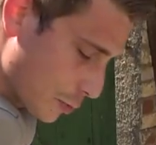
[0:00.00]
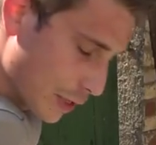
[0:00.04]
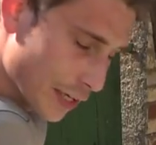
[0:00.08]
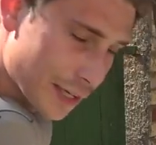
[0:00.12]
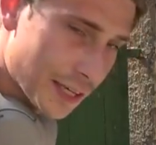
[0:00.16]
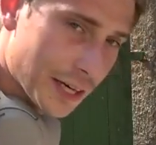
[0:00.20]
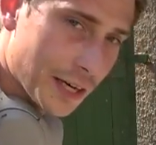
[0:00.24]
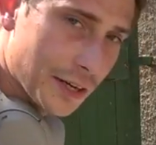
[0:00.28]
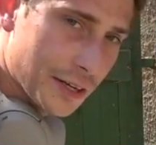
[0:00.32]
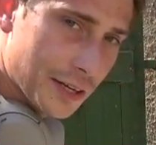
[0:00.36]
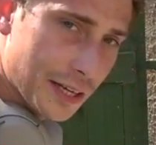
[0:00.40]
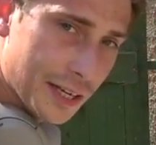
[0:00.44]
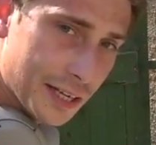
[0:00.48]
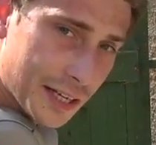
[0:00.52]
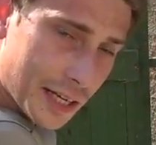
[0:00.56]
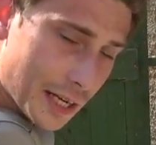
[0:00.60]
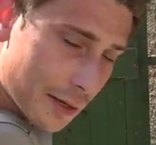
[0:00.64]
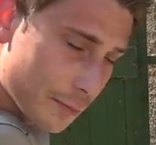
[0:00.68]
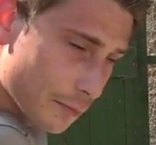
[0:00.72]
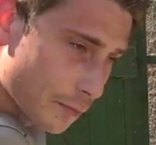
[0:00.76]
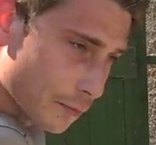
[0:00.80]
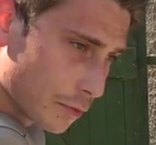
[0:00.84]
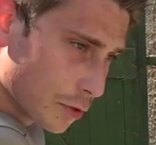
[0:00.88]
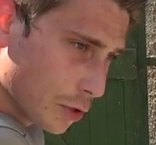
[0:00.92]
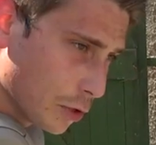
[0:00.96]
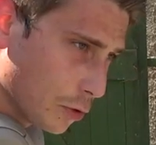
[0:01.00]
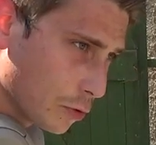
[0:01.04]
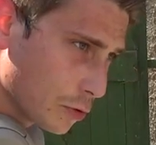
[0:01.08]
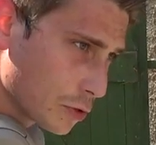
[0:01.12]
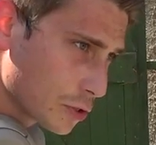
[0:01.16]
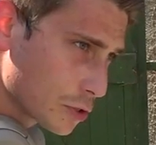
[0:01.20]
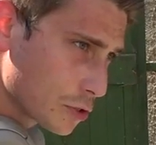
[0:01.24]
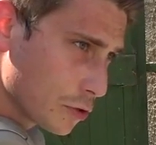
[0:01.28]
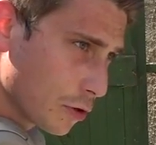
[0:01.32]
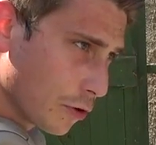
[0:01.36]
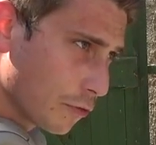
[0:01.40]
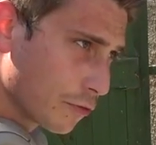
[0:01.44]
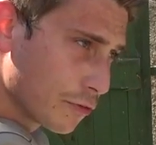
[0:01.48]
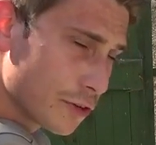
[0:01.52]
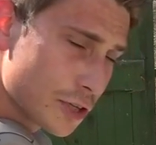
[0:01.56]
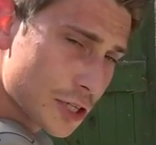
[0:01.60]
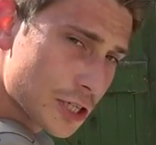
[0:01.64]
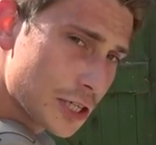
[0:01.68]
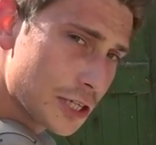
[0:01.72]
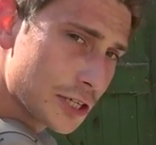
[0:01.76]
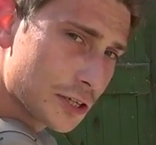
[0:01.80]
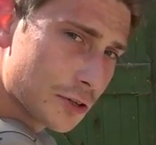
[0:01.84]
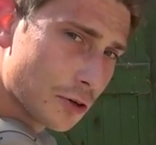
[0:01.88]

we are done. And I'm going to officially